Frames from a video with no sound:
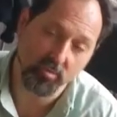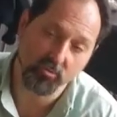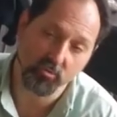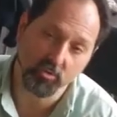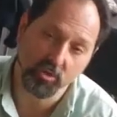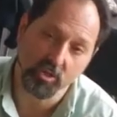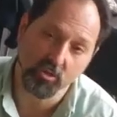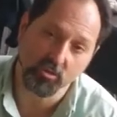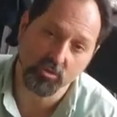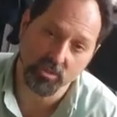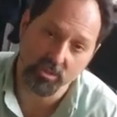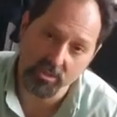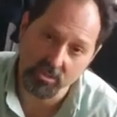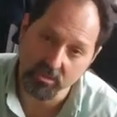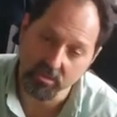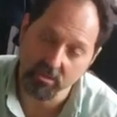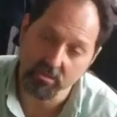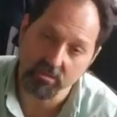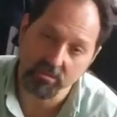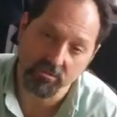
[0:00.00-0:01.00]
of the
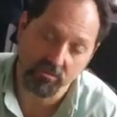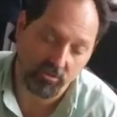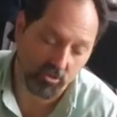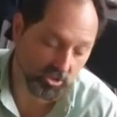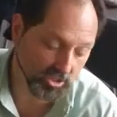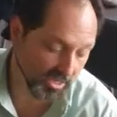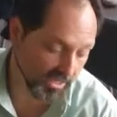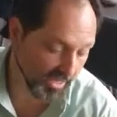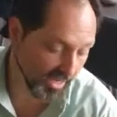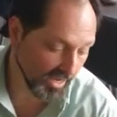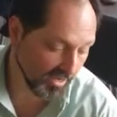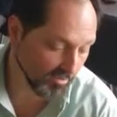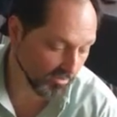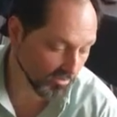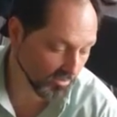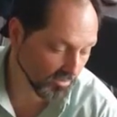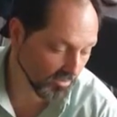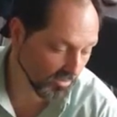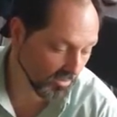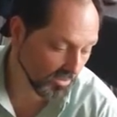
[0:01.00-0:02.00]
nicotine and flush that out.